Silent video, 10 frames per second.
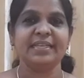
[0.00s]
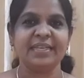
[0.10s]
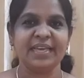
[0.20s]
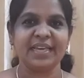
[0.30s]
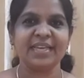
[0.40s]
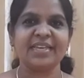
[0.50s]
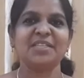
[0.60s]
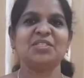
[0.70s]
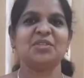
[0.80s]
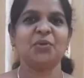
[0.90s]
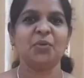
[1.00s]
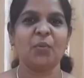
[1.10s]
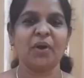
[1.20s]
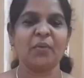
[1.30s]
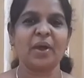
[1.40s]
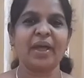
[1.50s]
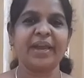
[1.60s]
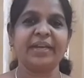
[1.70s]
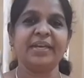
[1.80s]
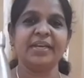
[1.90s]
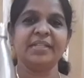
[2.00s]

Yes, you are right.